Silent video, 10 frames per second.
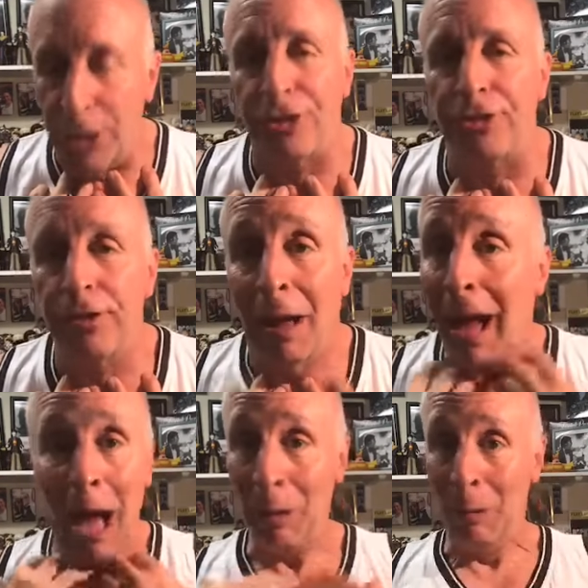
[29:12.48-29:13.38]
How are you?
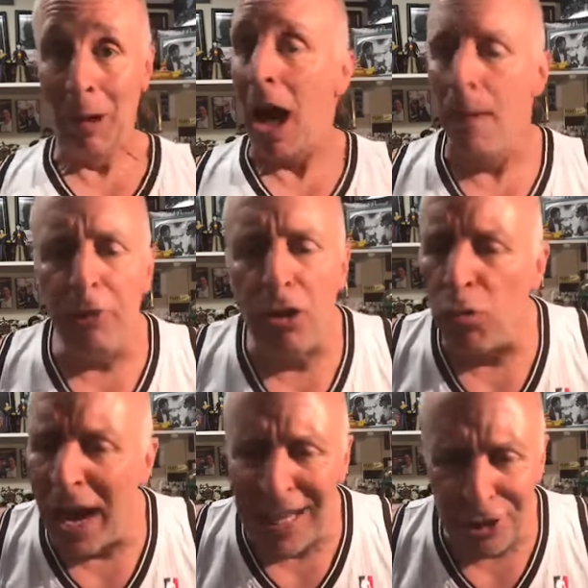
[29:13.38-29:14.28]
I'm
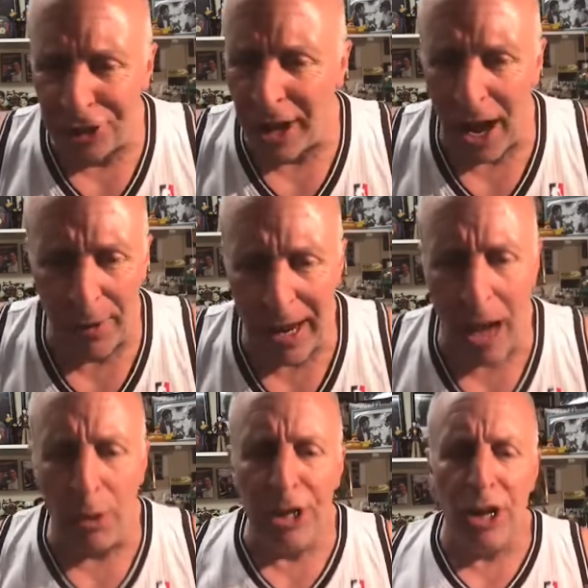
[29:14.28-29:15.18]
great, Sharon.
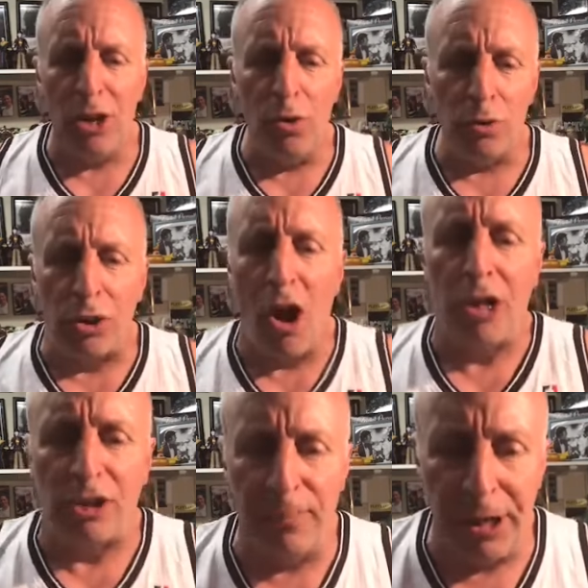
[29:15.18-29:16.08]
How are you?
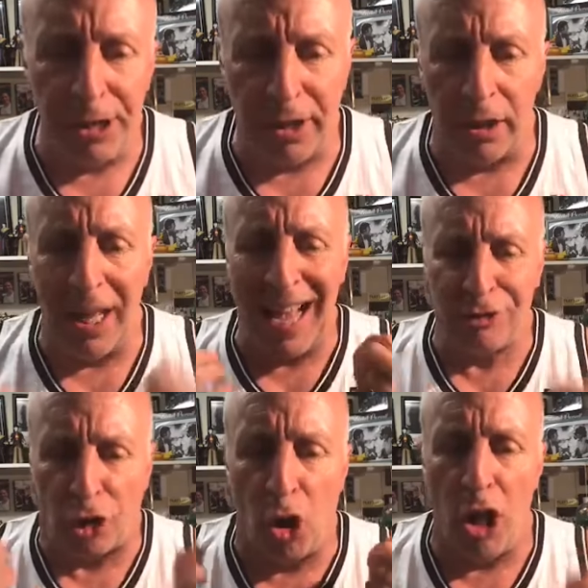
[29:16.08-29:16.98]
Talk to me. You're the
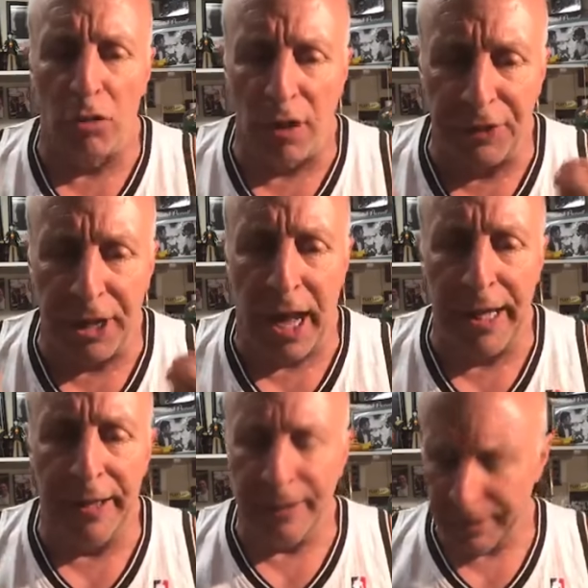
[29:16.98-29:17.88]
last caller of the night.